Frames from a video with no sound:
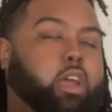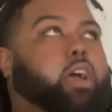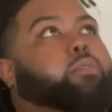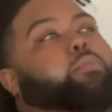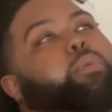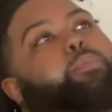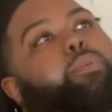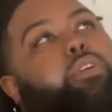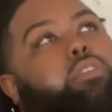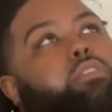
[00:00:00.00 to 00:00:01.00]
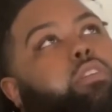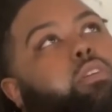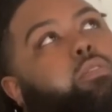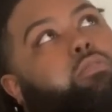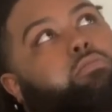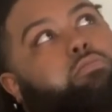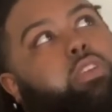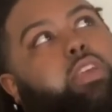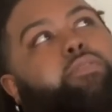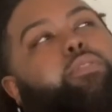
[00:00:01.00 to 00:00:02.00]
I remember,
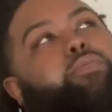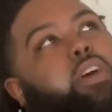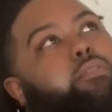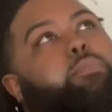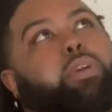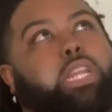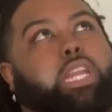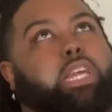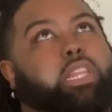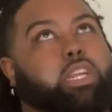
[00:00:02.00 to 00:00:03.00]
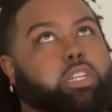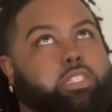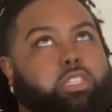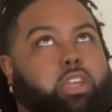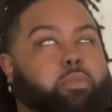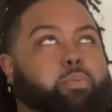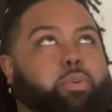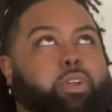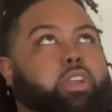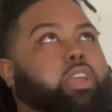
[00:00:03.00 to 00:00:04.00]
if you've ever been in Atlanta's
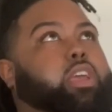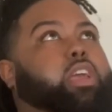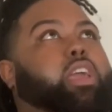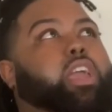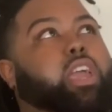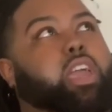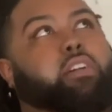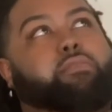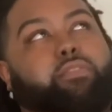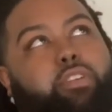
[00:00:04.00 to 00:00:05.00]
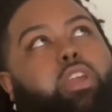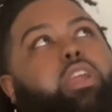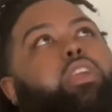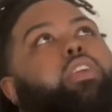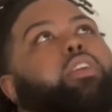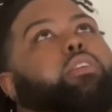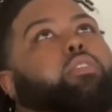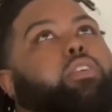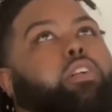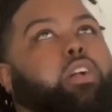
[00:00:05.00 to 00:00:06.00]
airport, every
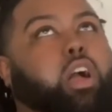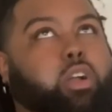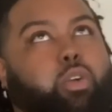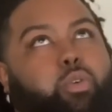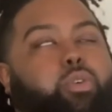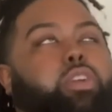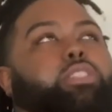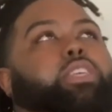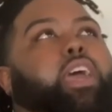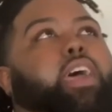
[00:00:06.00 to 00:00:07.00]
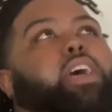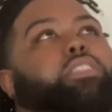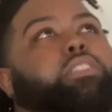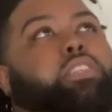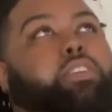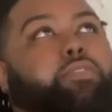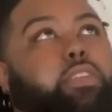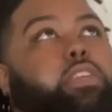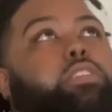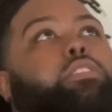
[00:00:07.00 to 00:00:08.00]
concourse has
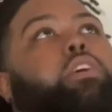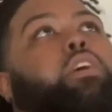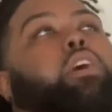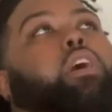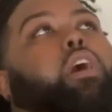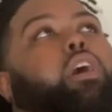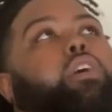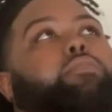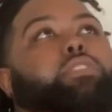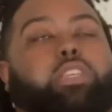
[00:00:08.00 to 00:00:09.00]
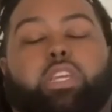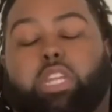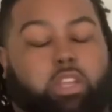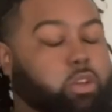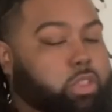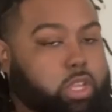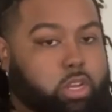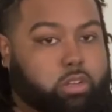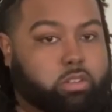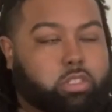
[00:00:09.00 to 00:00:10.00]
TVs of CNN on
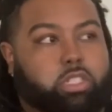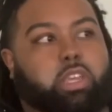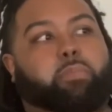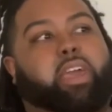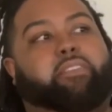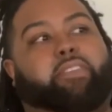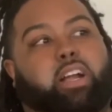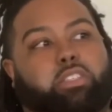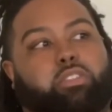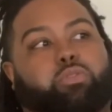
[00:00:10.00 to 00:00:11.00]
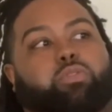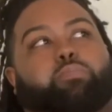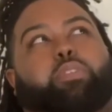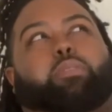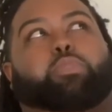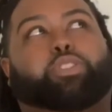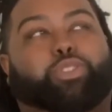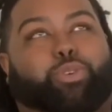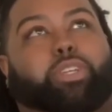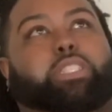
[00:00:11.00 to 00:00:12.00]
there. Some have Fox News, but the
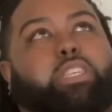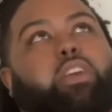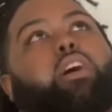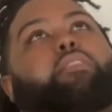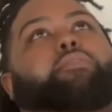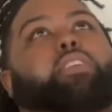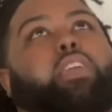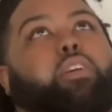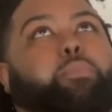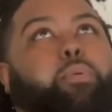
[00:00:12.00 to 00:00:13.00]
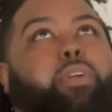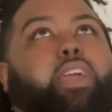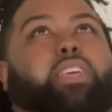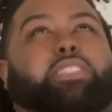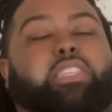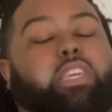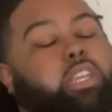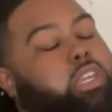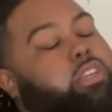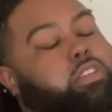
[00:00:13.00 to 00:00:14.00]
majority of the airport has
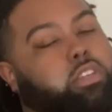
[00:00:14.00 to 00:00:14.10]
CNN.